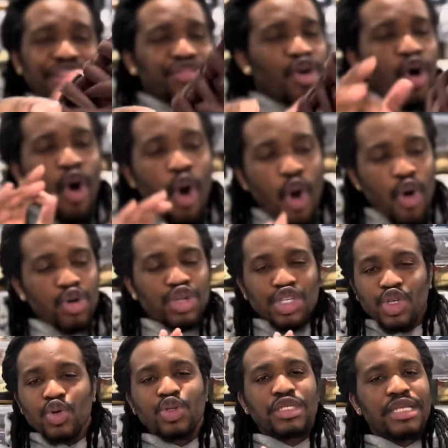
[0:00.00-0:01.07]
the whole
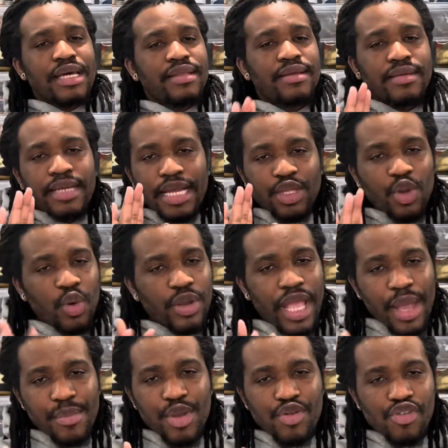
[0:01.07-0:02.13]
shoe's leather, like, don't get
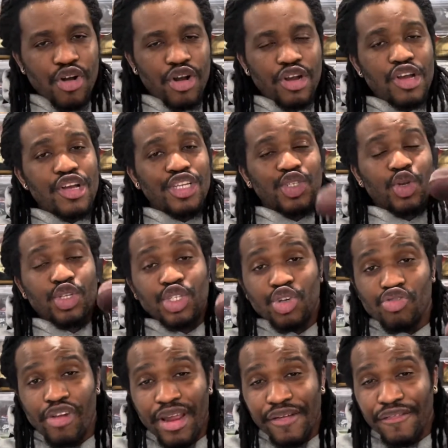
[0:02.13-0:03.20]
me wrong, so it's
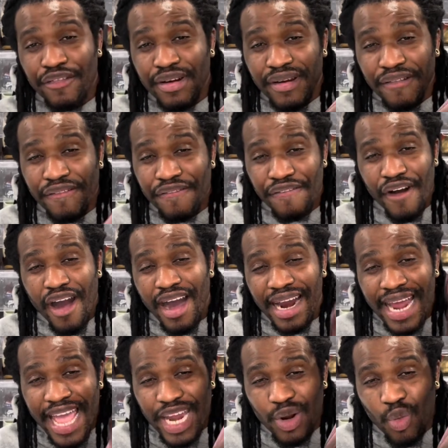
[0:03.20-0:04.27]
great for the fall
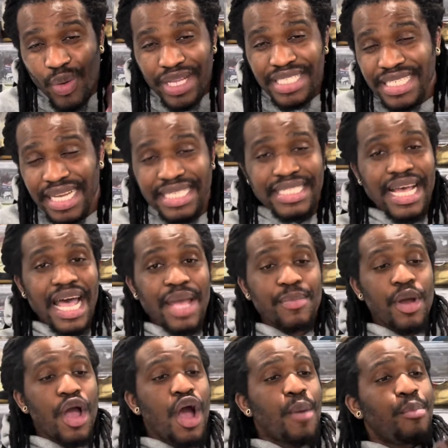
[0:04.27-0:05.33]
and winter time,
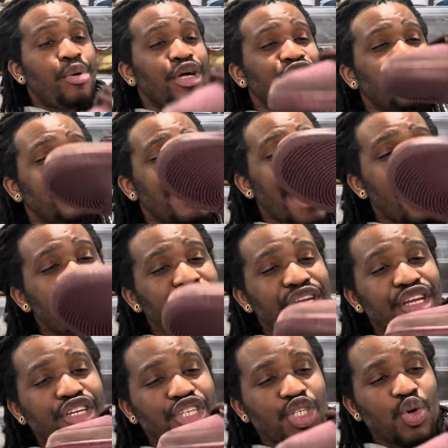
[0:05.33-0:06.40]
but just having
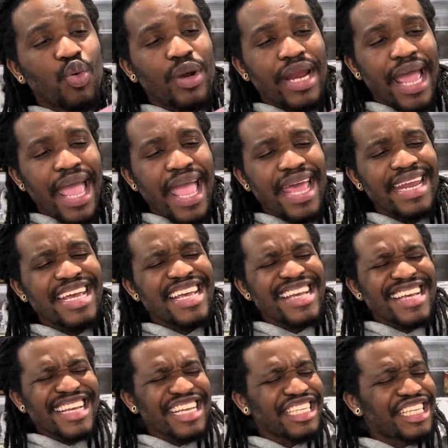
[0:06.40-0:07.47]
this shoe in hand
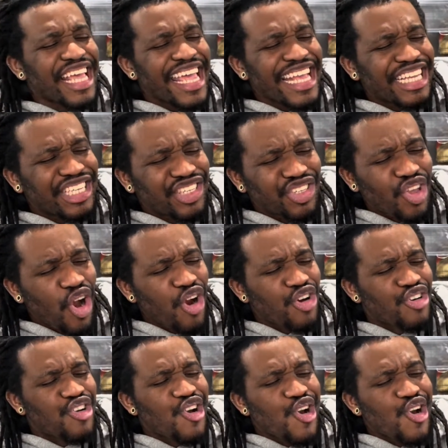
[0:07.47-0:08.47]
is a dark,